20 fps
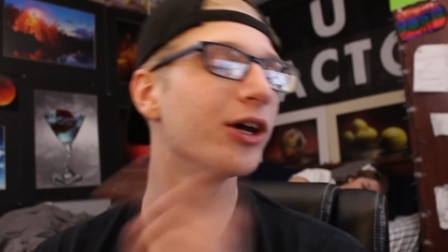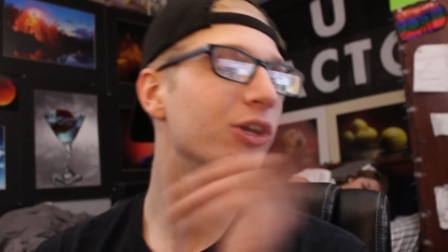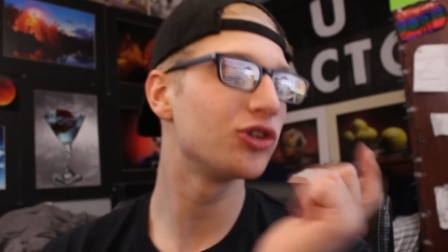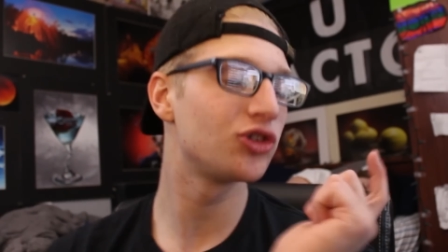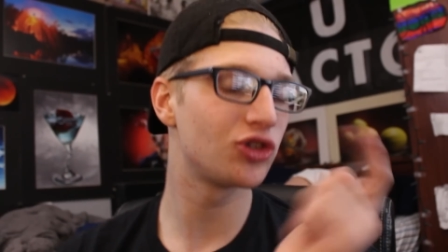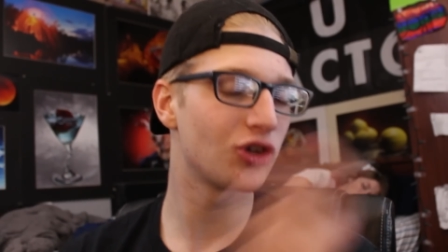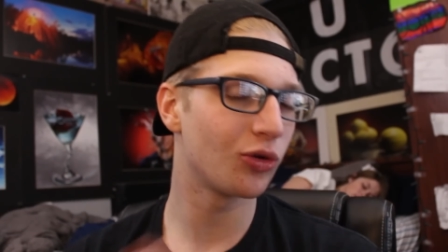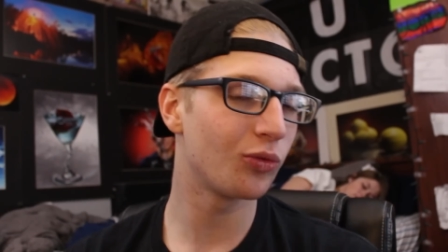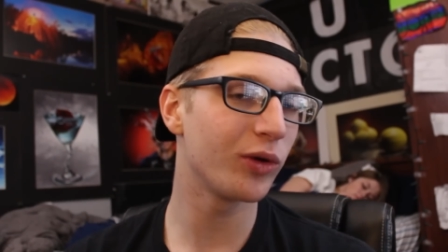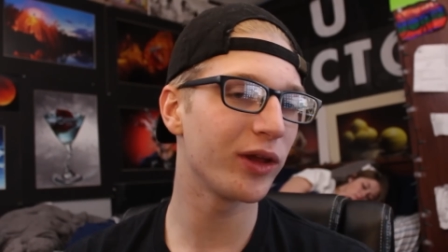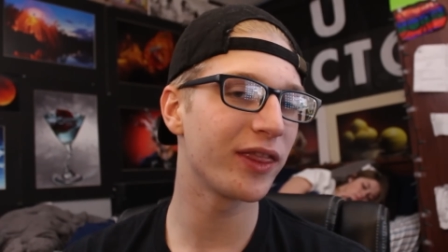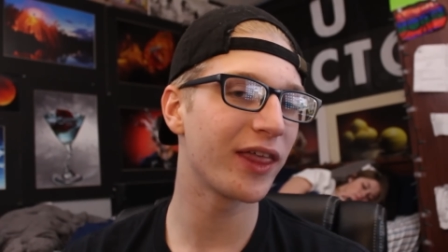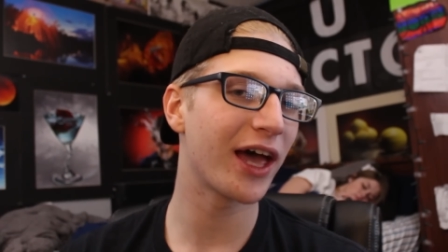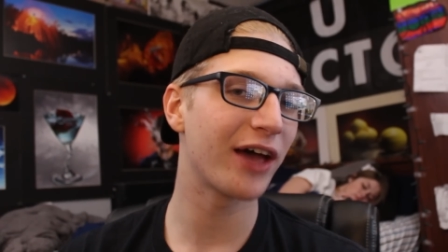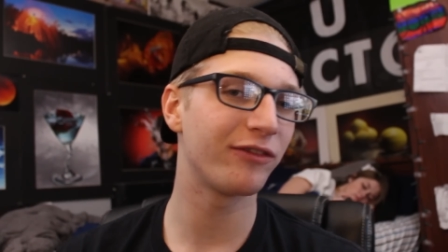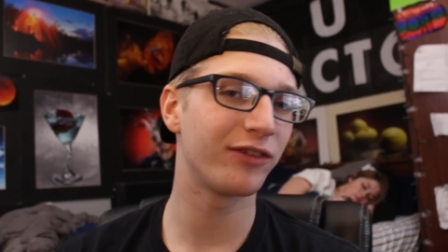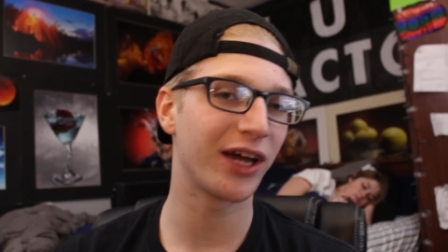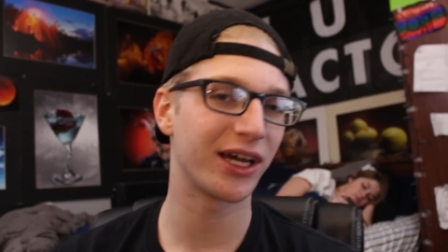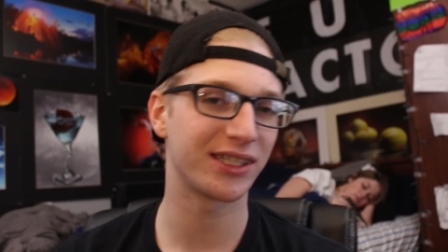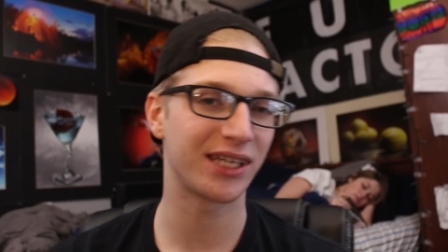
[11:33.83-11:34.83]
So with
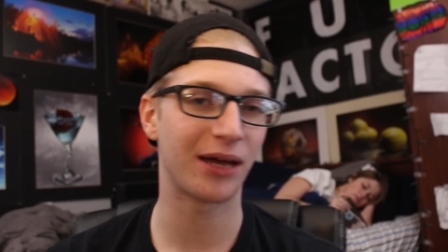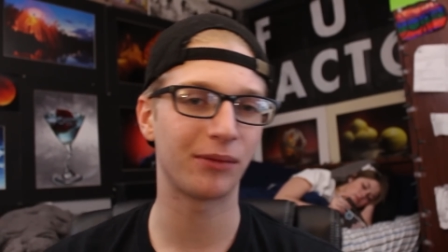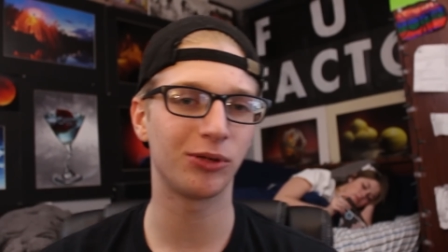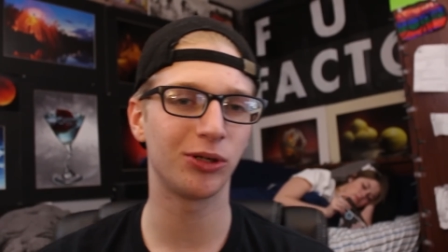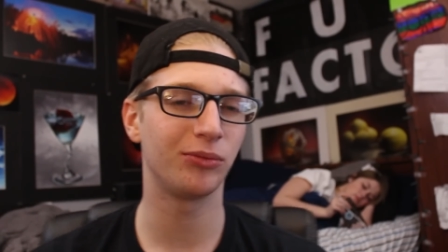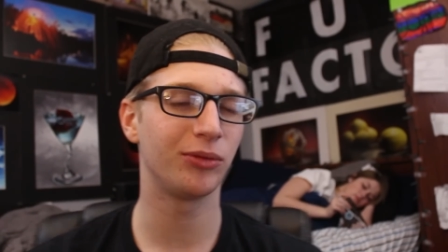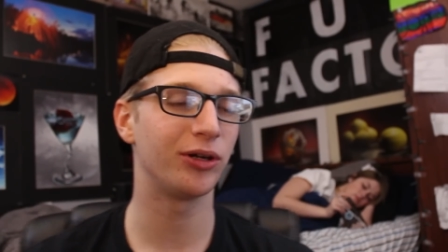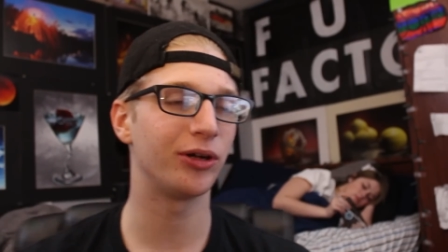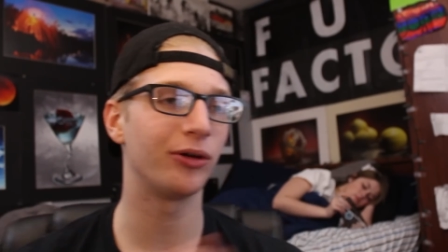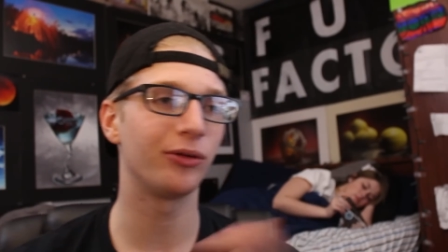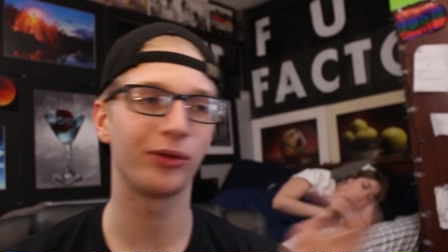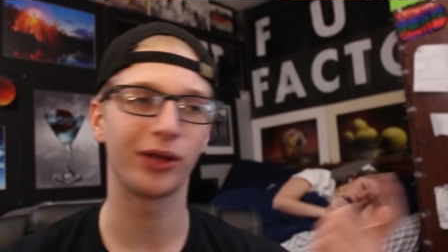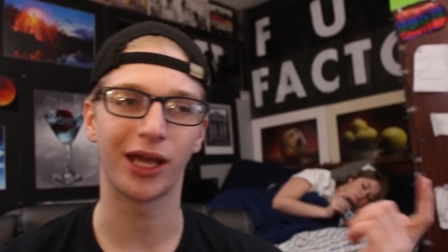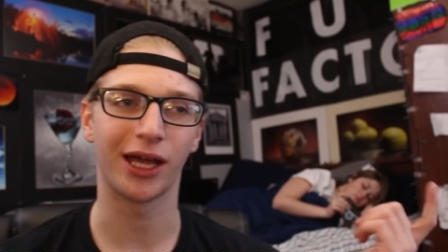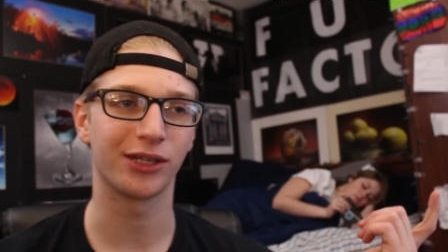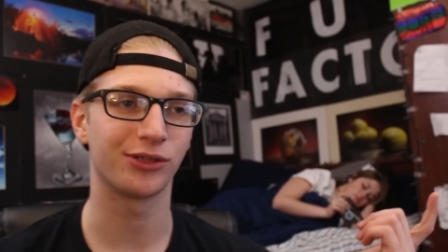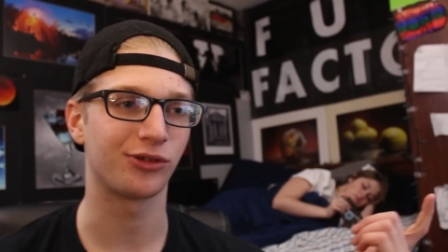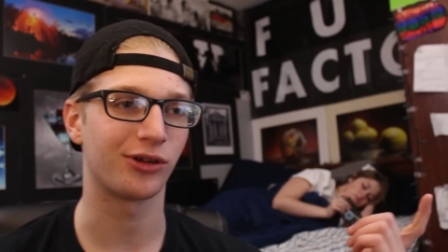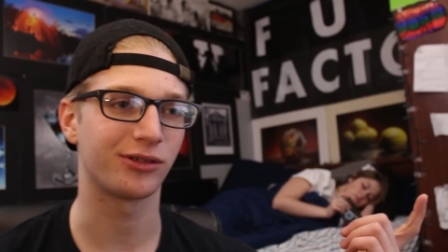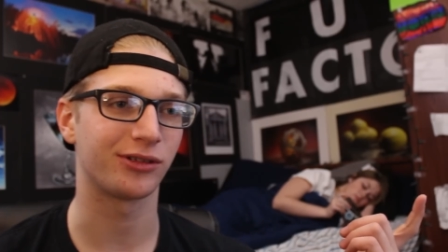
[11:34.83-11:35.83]
that, if you guys happy to me do,
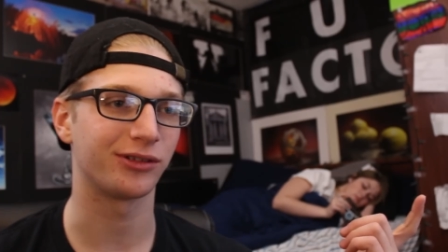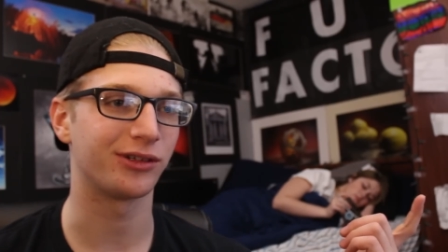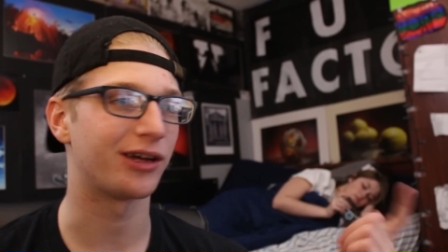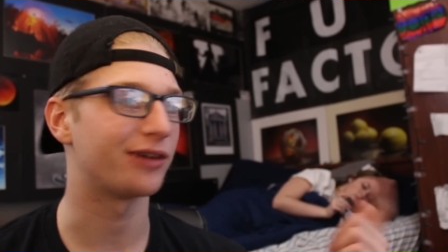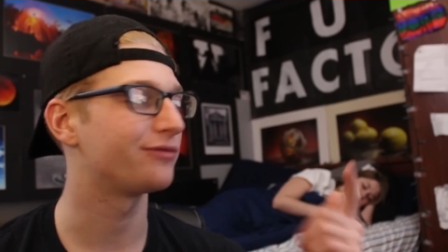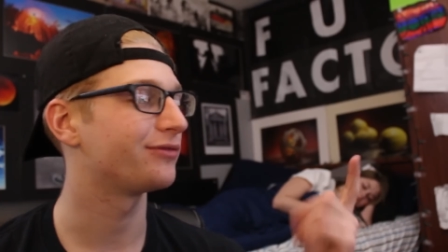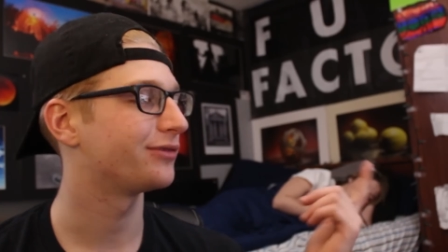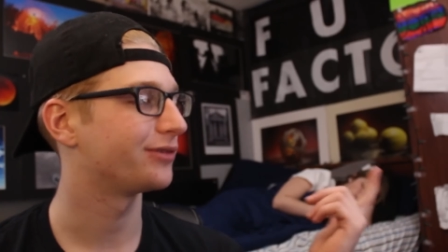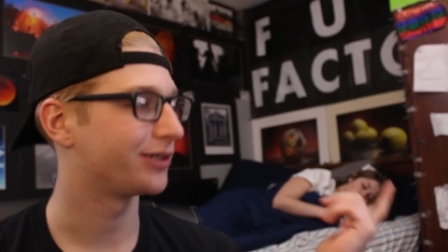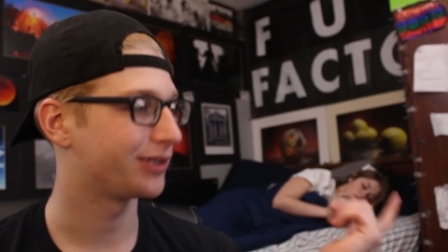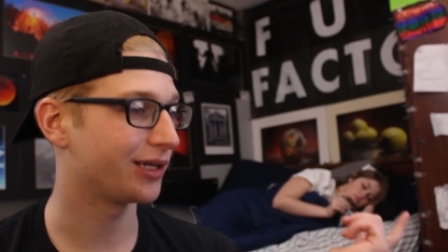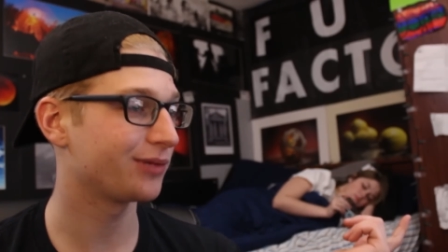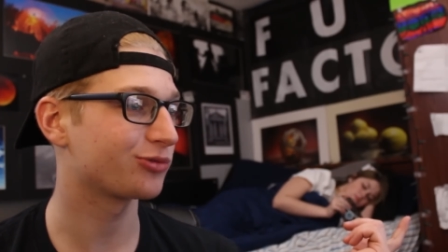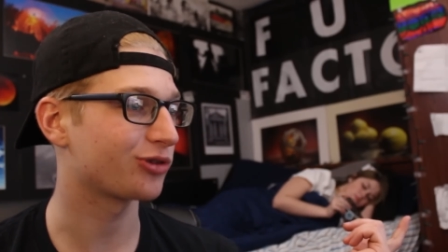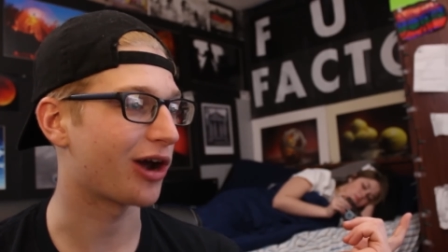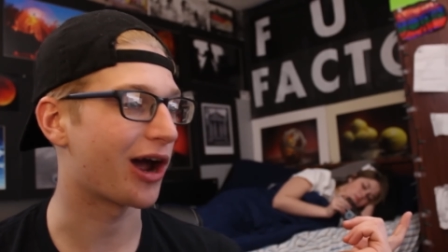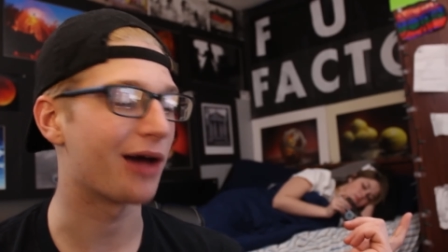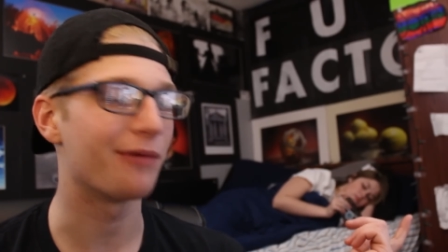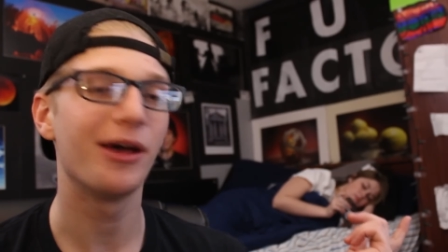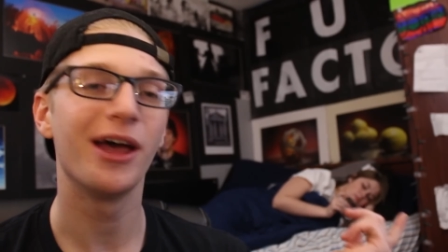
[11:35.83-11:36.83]
can't stress enough,
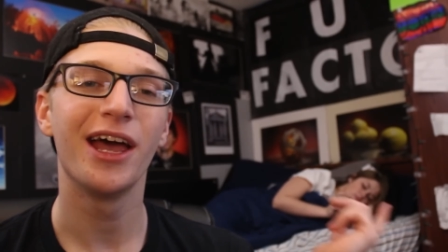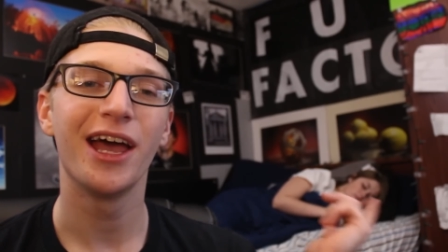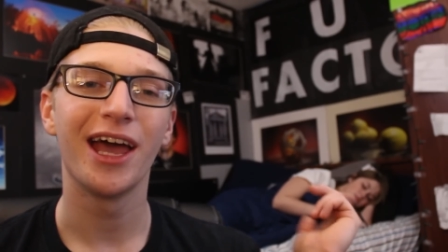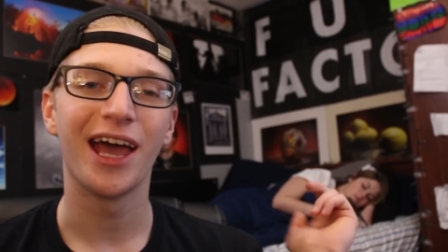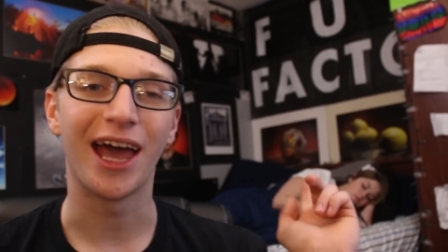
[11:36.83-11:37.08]
subscribe.